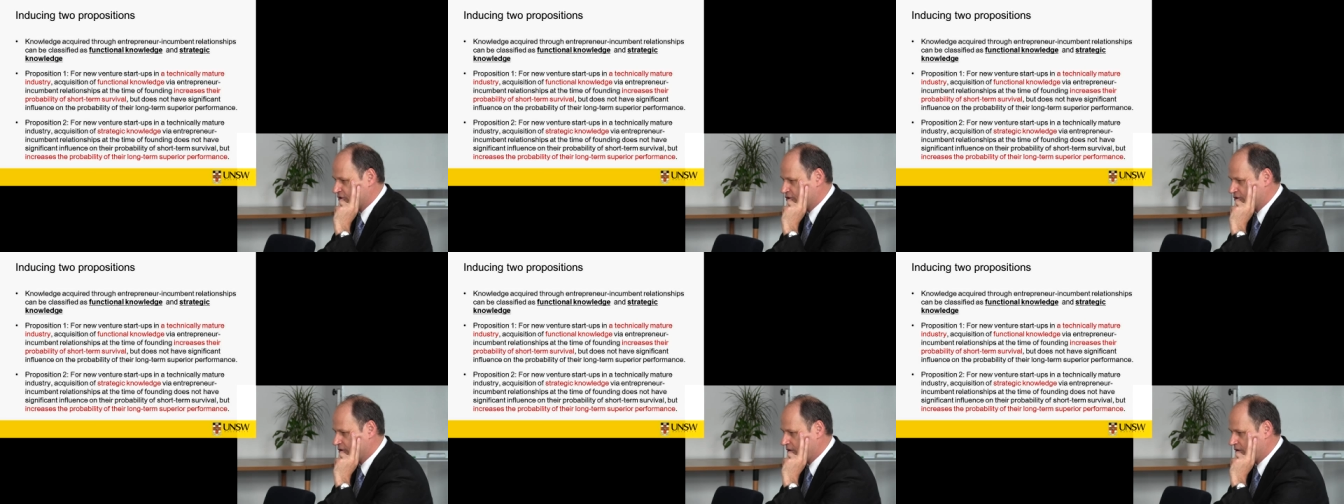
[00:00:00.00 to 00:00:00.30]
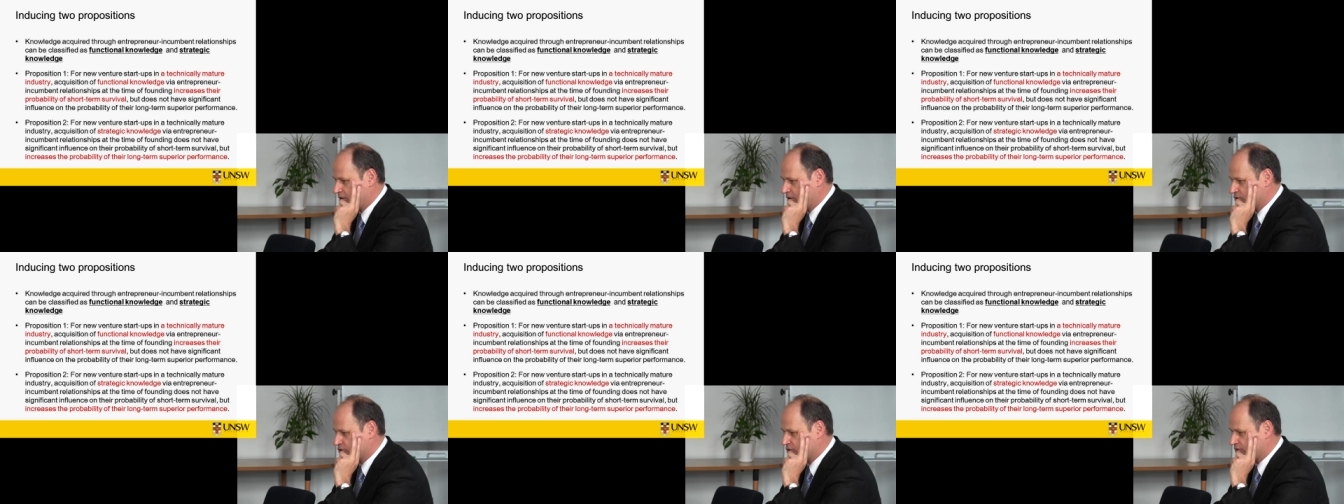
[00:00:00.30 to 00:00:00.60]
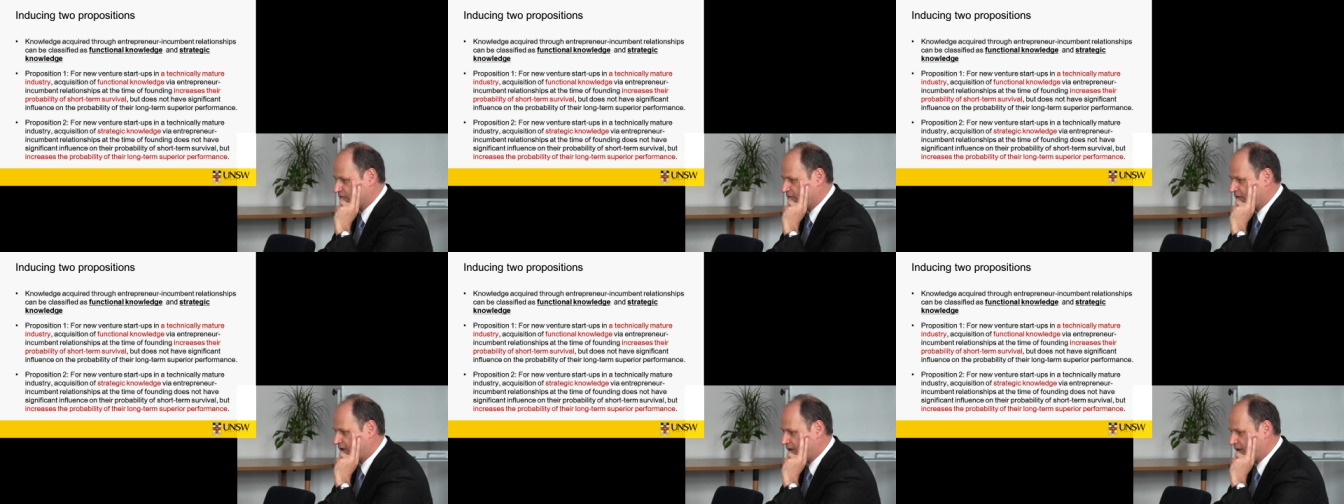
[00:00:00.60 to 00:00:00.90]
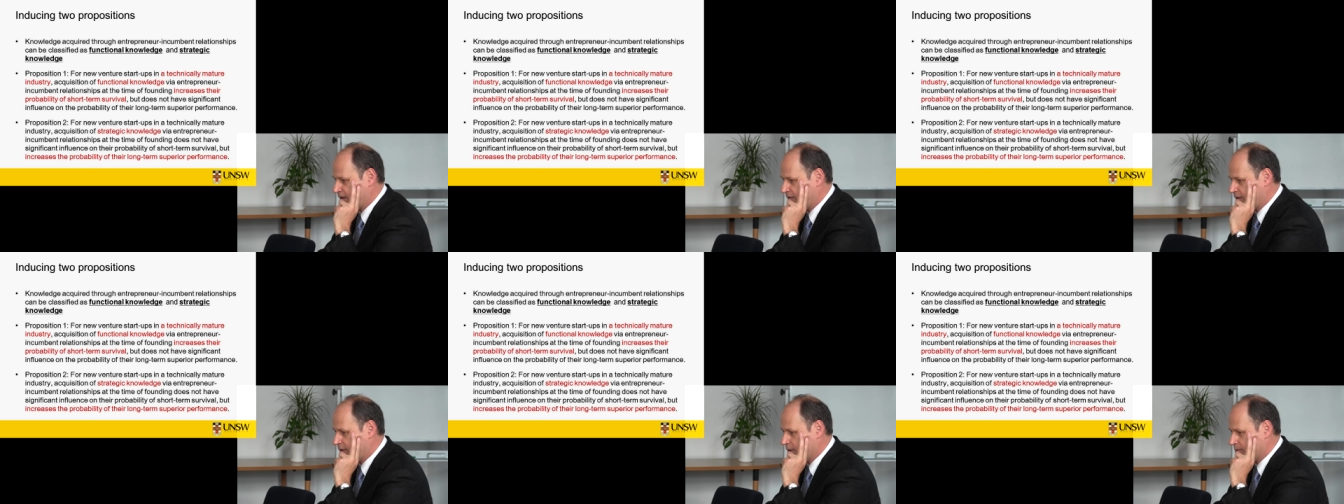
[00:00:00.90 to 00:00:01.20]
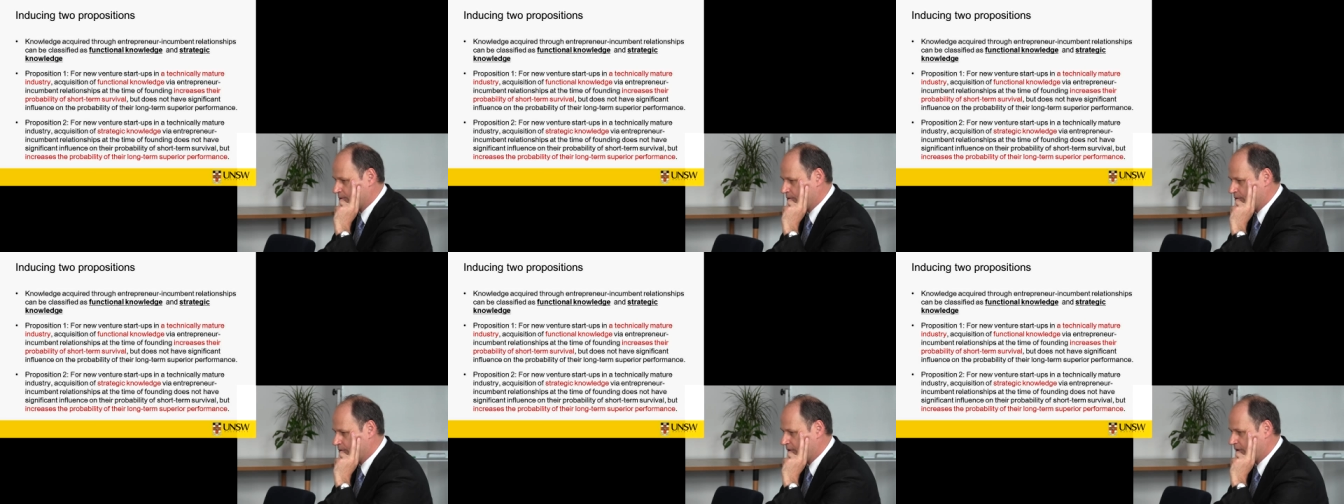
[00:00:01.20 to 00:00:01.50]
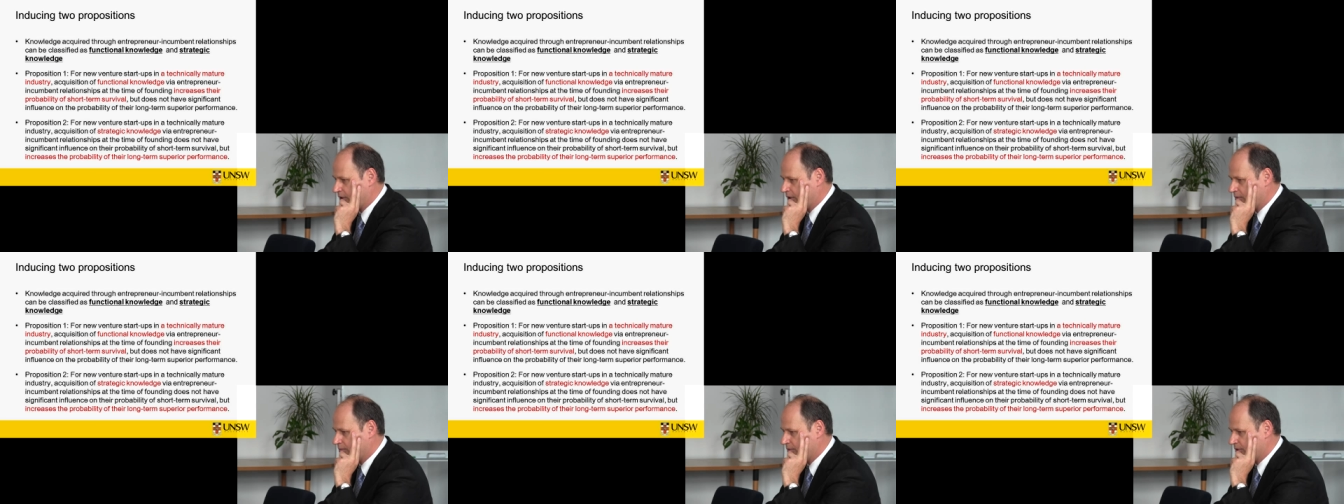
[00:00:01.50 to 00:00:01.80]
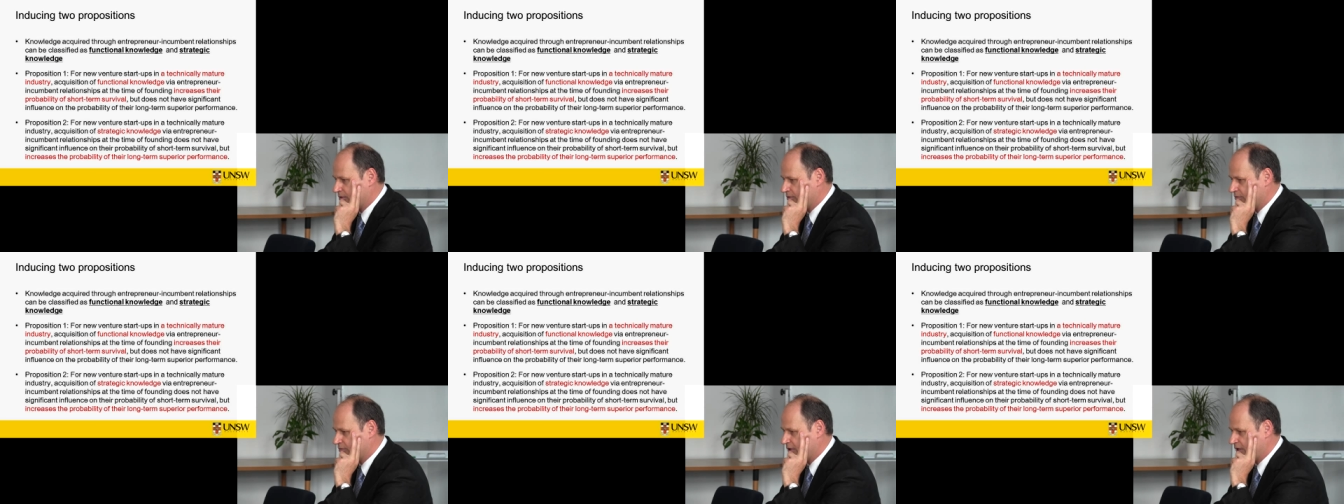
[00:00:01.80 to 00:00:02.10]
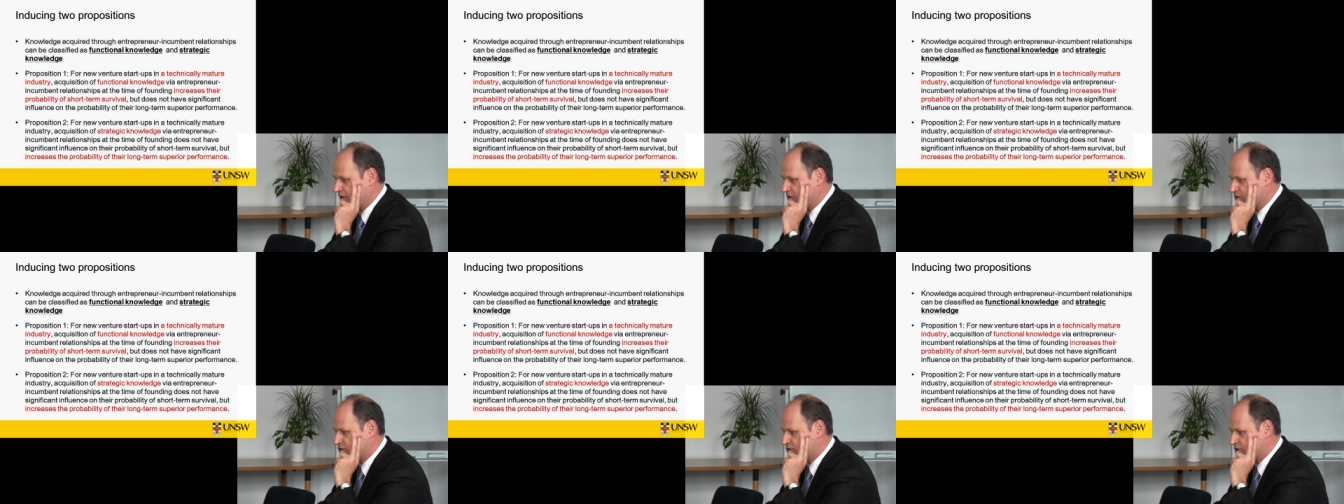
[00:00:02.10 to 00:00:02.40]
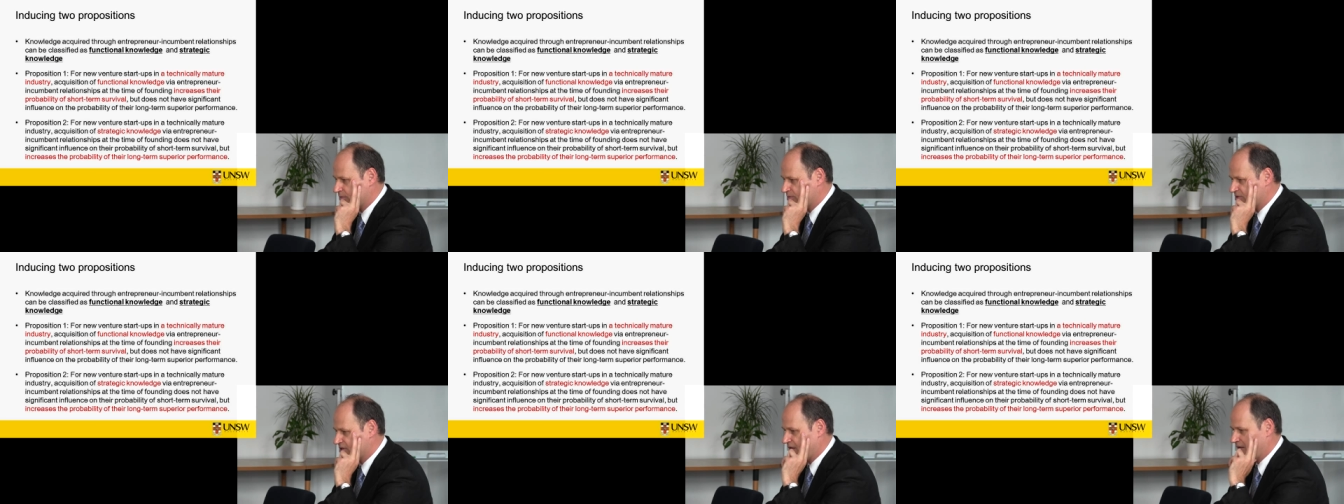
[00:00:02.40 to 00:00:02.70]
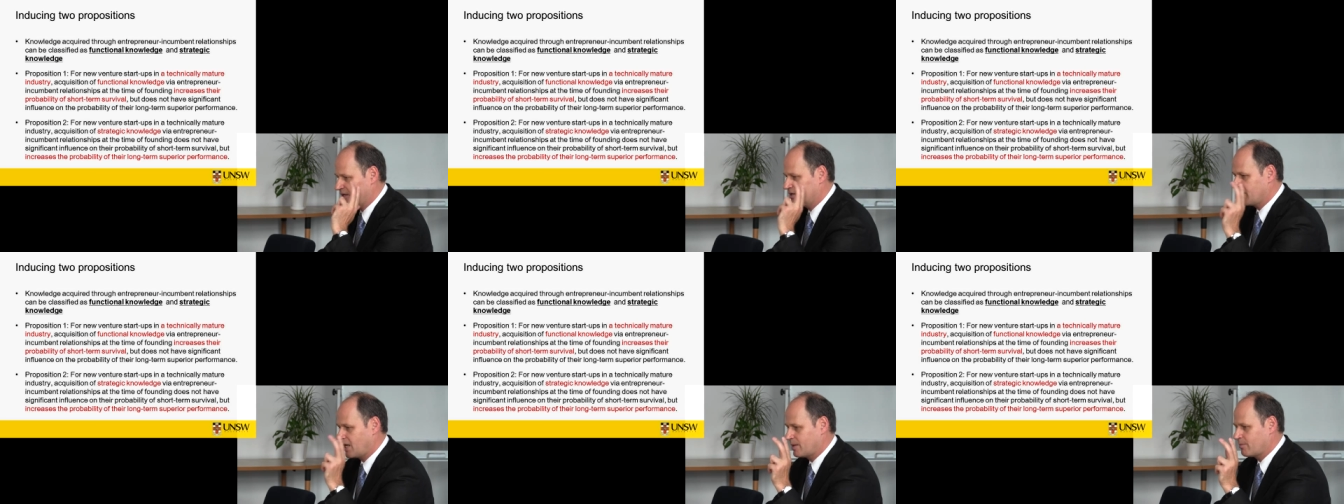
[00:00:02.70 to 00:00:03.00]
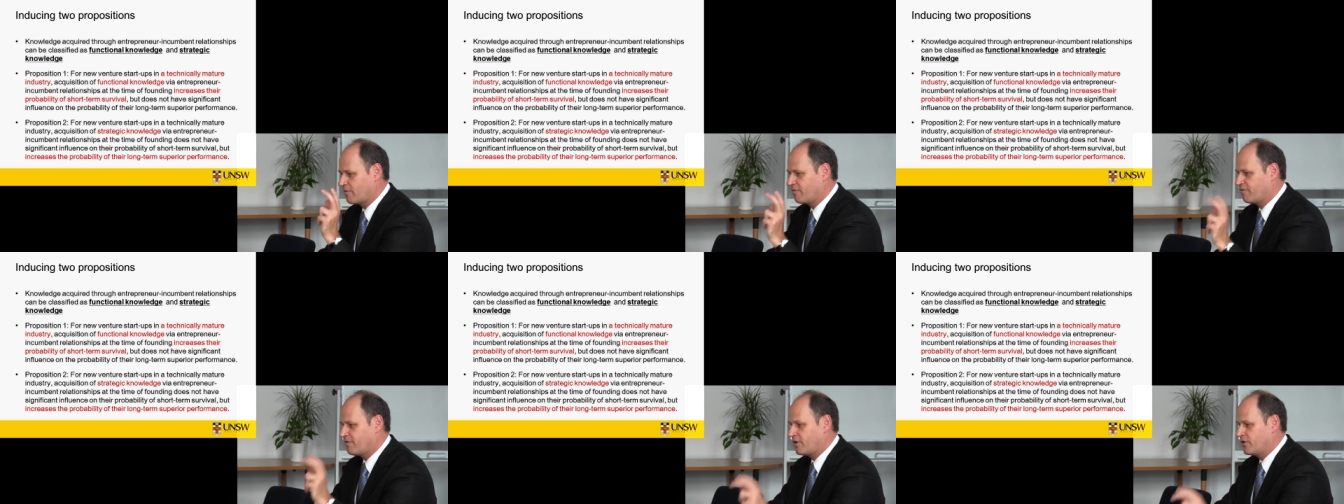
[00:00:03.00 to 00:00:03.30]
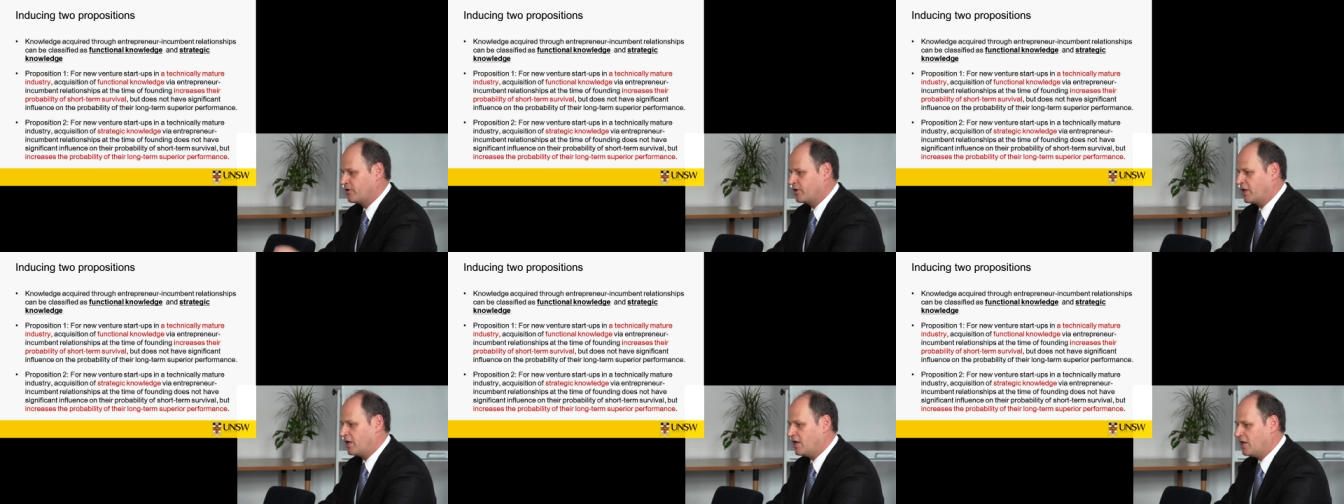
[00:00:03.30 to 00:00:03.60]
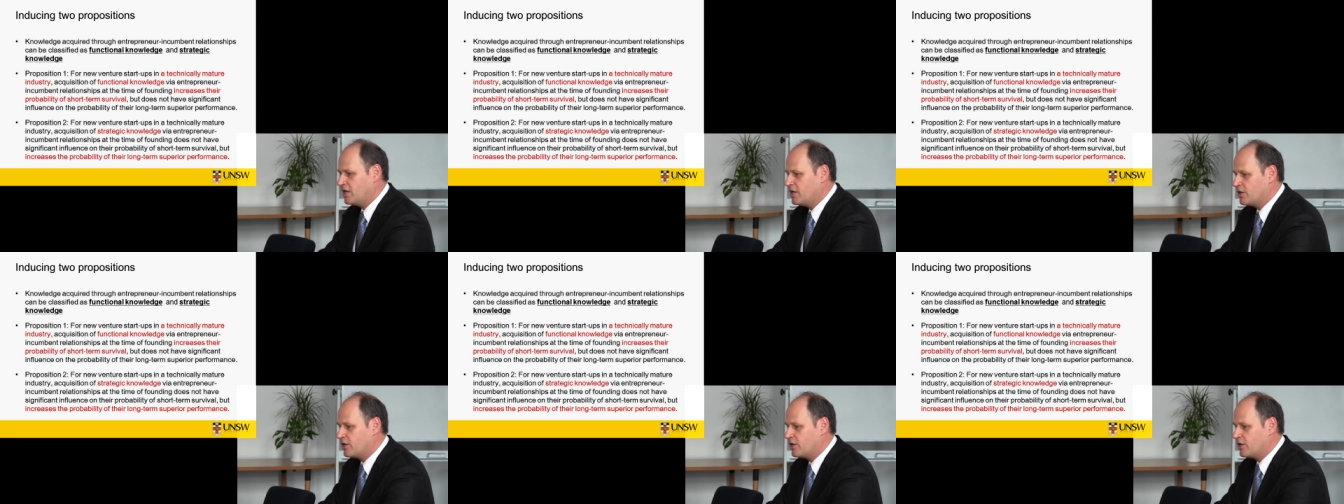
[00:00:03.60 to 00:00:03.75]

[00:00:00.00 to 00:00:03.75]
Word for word: functional knowledge via the entrepreneur-incumbent relationships at the time of founding